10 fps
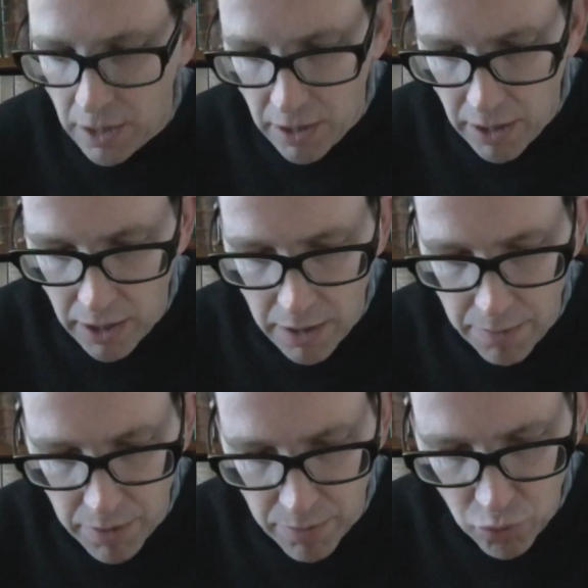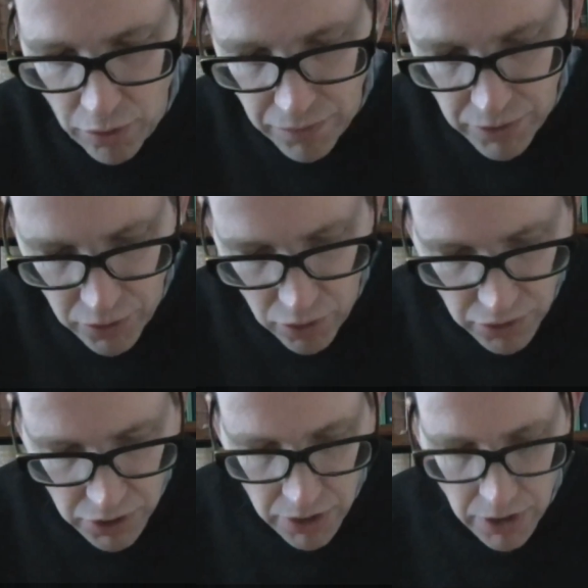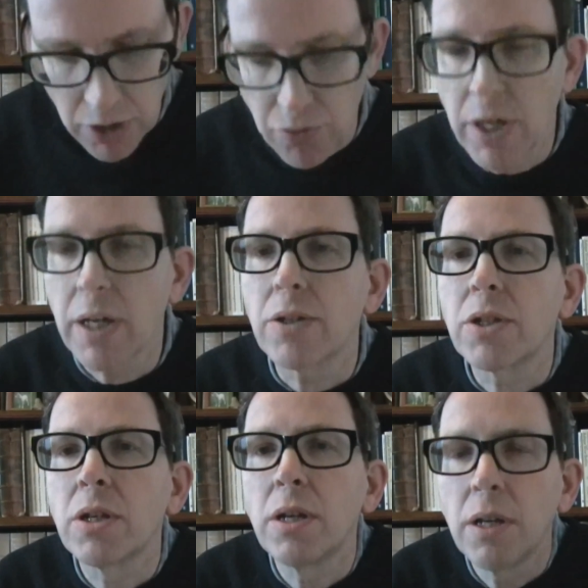but more often than not you get